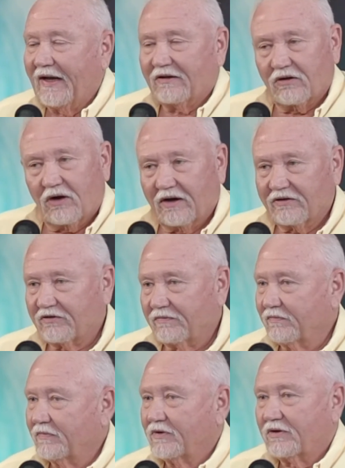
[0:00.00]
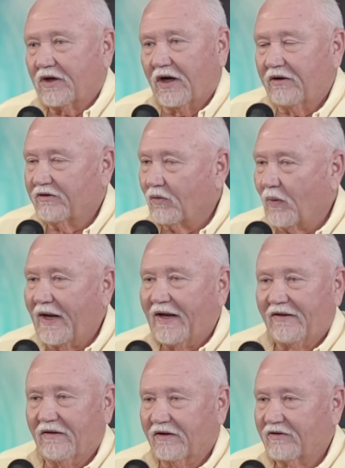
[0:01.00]
He's lost tons of weight. He
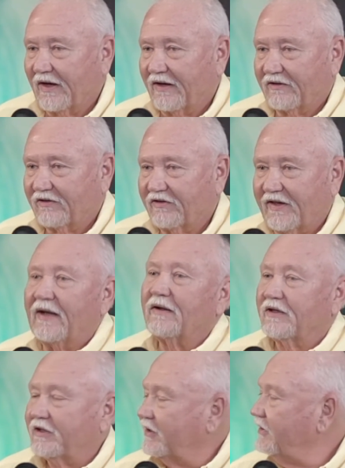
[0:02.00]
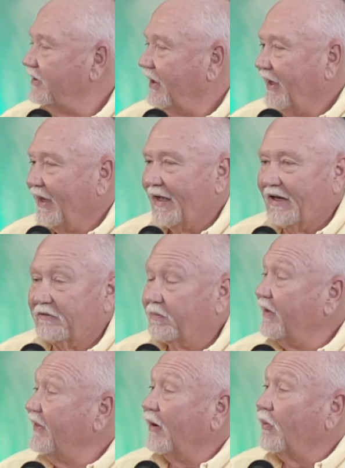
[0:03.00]
mm-hmm. looks like a skeleton. And he's
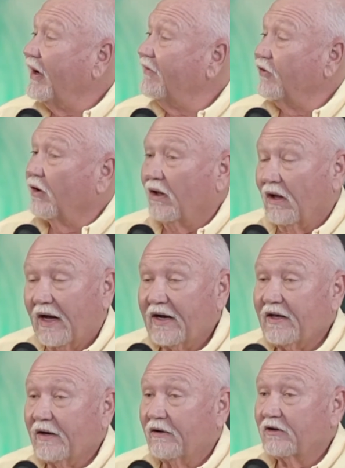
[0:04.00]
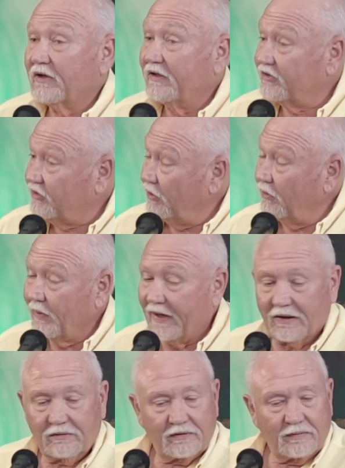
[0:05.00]
been that way for a lot of years. He's mm-hmm. still
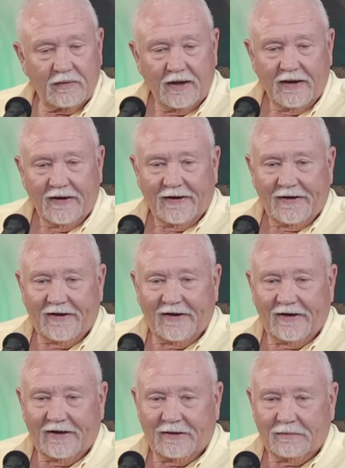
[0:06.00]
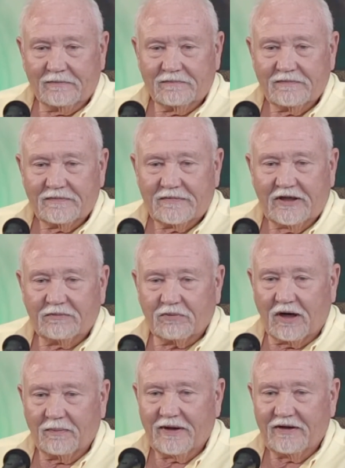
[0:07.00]
around. Um, he's
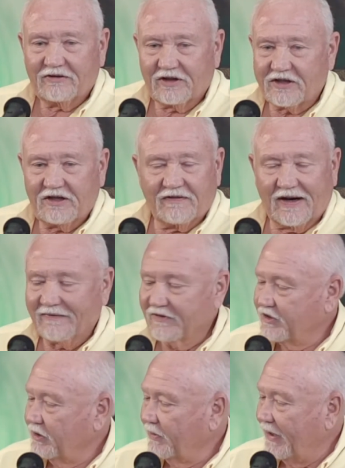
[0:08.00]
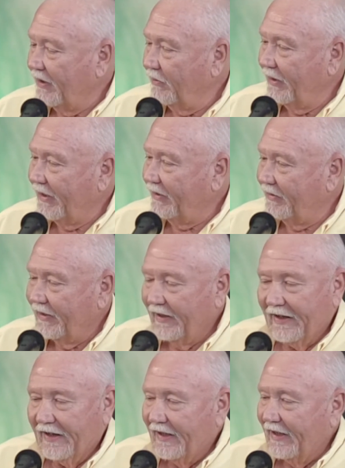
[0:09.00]
probably in 65 or so now. Mm-hmm. And
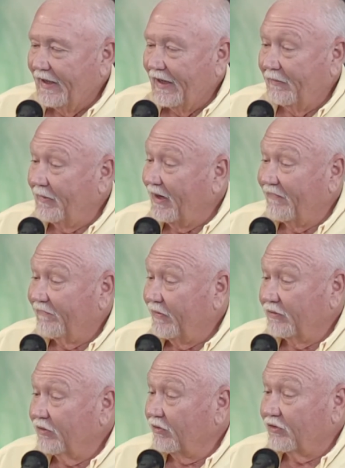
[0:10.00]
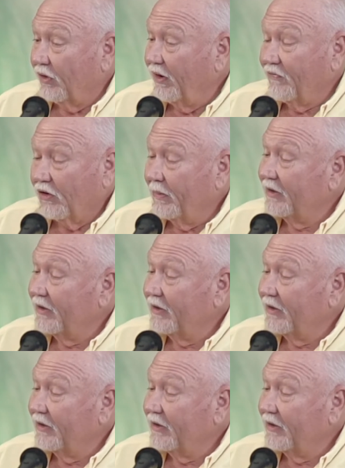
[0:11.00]
I mean, I feel so sorry for him.